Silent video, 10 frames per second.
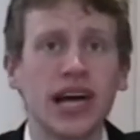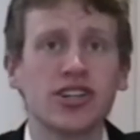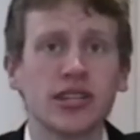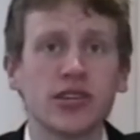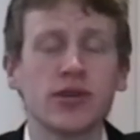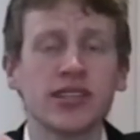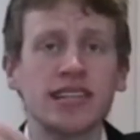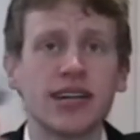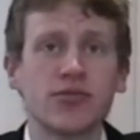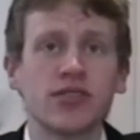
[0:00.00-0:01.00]
Actually,
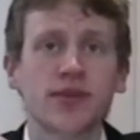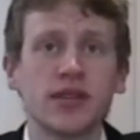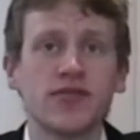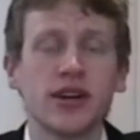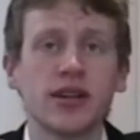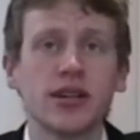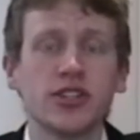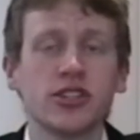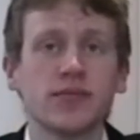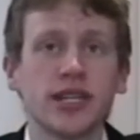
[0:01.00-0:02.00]
quicksand would have been a fairly
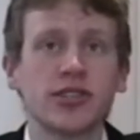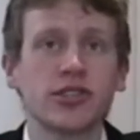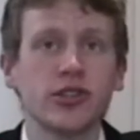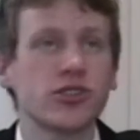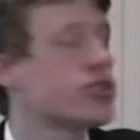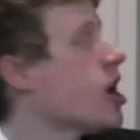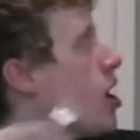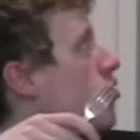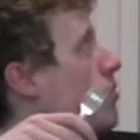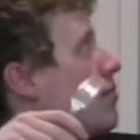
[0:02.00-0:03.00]
legitimate excuse.
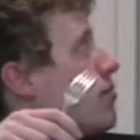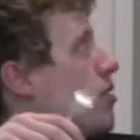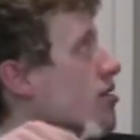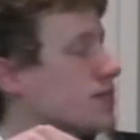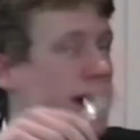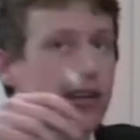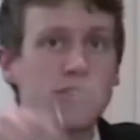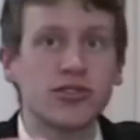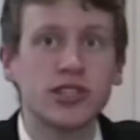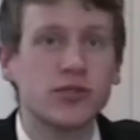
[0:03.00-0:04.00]
Remember Bugs back
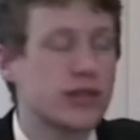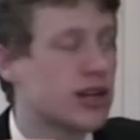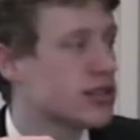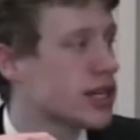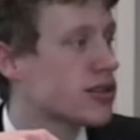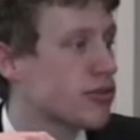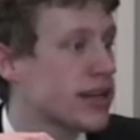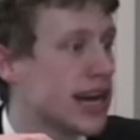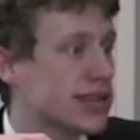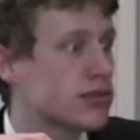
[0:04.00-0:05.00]
in 06, we lost like
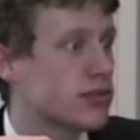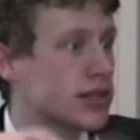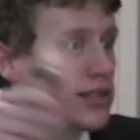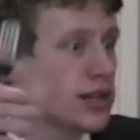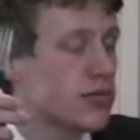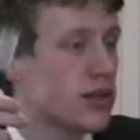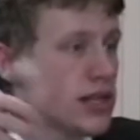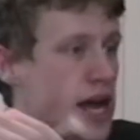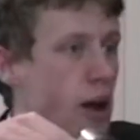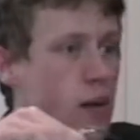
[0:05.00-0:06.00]
three guys to quicksand in one
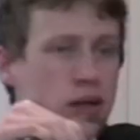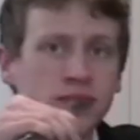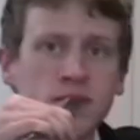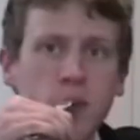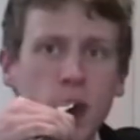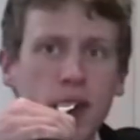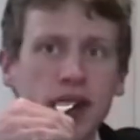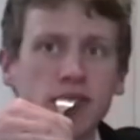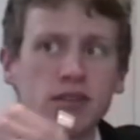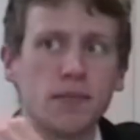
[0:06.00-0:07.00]
day. Man,
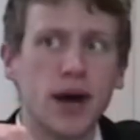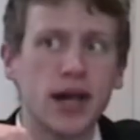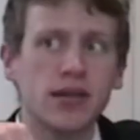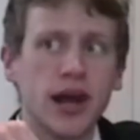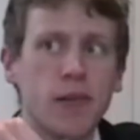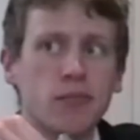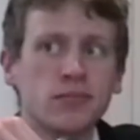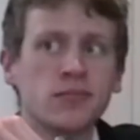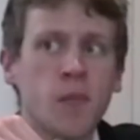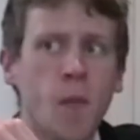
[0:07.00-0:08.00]
that was a bad day.
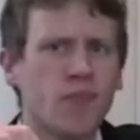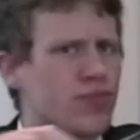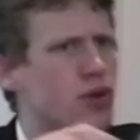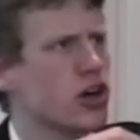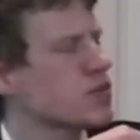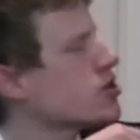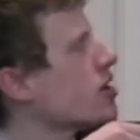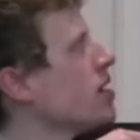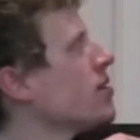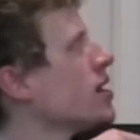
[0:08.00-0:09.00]
Bugs
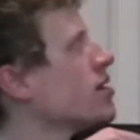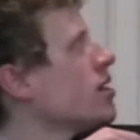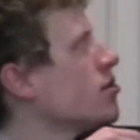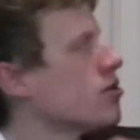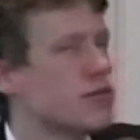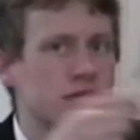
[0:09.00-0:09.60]
betrayed me that day too.